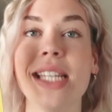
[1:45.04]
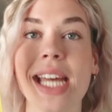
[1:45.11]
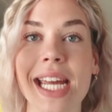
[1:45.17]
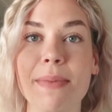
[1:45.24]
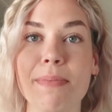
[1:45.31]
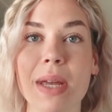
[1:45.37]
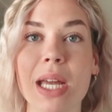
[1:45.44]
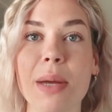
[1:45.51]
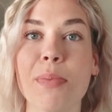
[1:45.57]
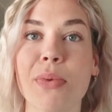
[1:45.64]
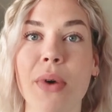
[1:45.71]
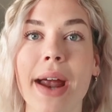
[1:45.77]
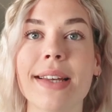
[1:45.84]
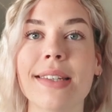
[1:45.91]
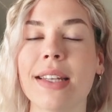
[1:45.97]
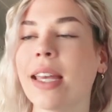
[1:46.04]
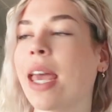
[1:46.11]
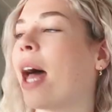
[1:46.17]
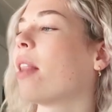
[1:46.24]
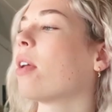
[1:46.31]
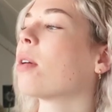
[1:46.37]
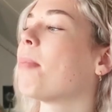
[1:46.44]
Date Me, Bryson
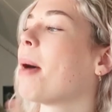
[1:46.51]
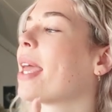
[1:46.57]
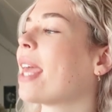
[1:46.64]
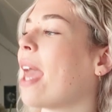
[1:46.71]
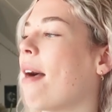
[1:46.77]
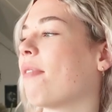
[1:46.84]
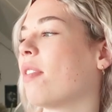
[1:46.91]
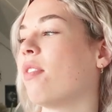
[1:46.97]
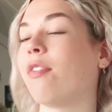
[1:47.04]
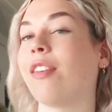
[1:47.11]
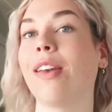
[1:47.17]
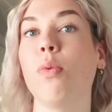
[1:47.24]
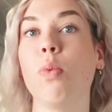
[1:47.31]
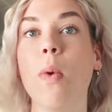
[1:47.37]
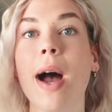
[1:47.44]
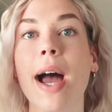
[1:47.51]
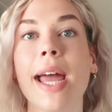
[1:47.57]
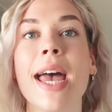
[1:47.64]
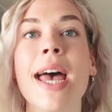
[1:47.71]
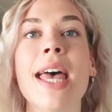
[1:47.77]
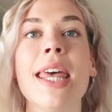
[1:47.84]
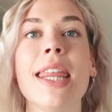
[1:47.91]
Keller by Kevin Van
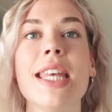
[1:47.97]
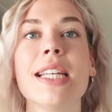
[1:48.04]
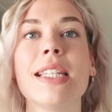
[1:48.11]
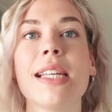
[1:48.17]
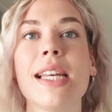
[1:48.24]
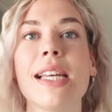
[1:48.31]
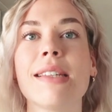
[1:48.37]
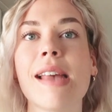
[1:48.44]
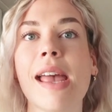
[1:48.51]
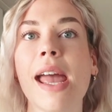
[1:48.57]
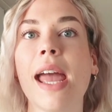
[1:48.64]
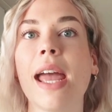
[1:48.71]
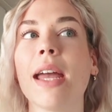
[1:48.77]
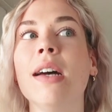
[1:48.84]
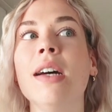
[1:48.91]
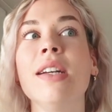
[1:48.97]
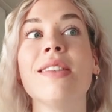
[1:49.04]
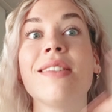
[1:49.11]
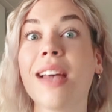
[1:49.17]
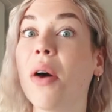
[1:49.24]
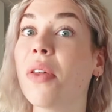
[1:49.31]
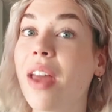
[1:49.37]
Wy. This is a
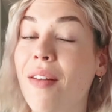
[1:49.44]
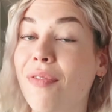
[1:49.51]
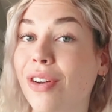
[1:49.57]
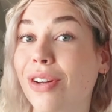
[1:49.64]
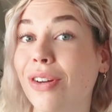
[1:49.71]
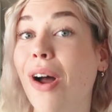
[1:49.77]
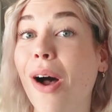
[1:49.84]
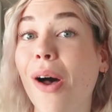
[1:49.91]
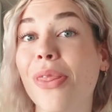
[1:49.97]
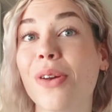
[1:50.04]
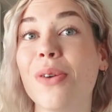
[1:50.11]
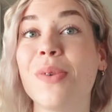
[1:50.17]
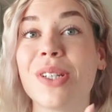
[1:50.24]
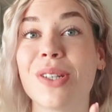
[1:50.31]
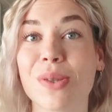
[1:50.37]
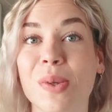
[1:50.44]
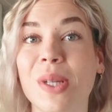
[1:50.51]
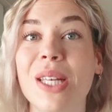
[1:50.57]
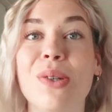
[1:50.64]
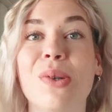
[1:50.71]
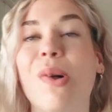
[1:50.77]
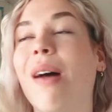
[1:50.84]
South African author, which is
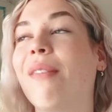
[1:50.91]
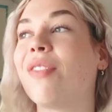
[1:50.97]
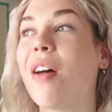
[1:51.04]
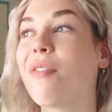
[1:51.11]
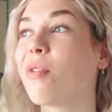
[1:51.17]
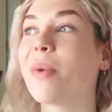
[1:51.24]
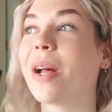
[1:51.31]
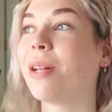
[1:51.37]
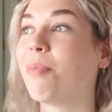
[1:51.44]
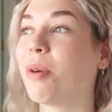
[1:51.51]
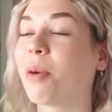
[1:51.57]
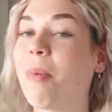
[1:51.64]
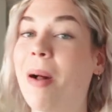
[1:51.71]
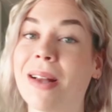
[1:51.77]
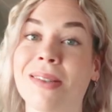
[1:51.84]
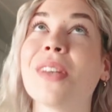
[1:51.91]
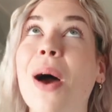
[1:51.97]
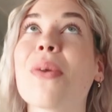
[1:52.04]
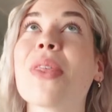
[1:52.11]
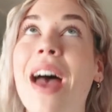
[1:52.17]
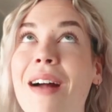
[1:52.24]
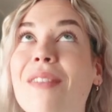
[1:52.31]
really cool. I've never read a book by a
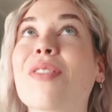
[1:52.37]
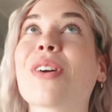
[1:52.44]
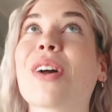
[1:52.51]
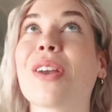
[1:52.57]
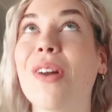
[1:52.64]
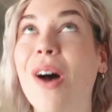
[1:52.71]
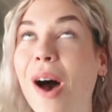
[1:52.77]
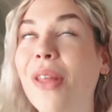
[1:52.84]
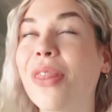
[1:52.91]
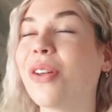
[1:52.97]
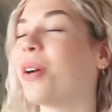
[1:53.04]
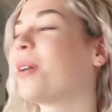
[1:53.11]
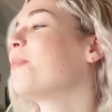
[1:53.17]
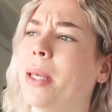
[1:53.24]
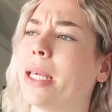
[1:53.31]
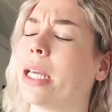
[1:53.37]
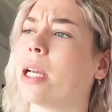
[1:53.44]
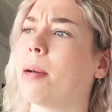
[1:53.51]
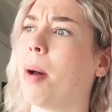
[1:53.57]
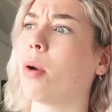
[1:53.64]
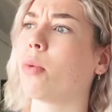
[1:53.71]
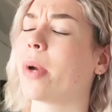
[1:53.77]
South African author.
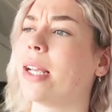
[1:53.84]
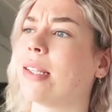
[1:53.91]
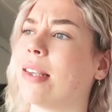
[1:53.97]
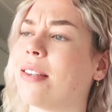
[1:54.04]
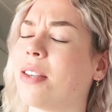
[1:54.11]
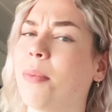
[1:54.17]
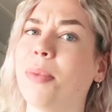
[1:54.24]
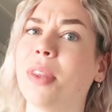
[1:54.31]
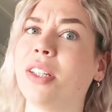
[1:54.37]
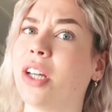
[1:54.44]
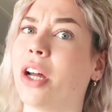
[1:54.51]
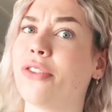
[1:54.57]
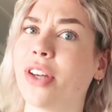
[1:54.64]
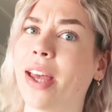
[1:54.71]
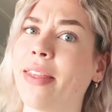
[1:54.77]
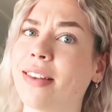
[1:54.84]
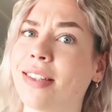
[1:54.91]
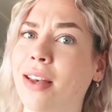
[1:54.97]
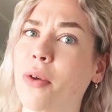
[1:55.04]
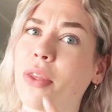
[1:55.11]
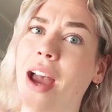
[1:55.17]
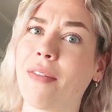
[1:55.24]
Speaking about racism, the Dutch and the
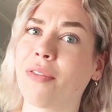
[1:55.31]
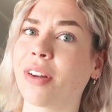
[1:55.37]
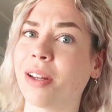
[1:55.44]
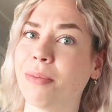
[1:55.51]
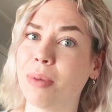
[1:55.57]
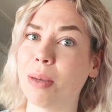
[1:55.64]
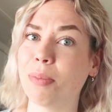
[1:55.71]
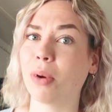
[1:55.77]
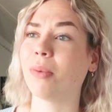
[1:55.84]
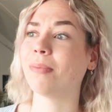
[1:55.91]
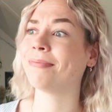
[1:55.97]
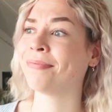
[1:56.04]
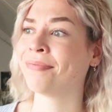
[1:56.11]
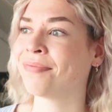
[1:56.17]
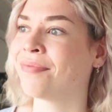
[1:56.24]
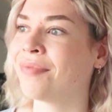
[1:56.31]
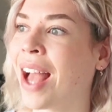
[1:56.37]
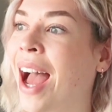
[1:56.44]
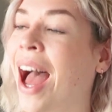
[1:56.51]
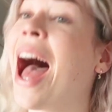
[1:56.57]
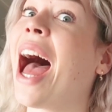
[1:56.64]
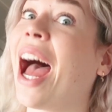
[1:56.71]
South African people
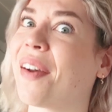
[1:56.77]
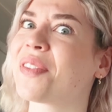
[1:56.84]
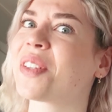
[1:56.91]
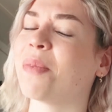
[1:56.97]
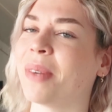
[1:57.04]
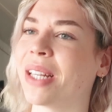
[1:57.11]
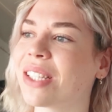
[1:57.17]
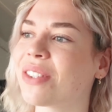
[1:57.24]
have some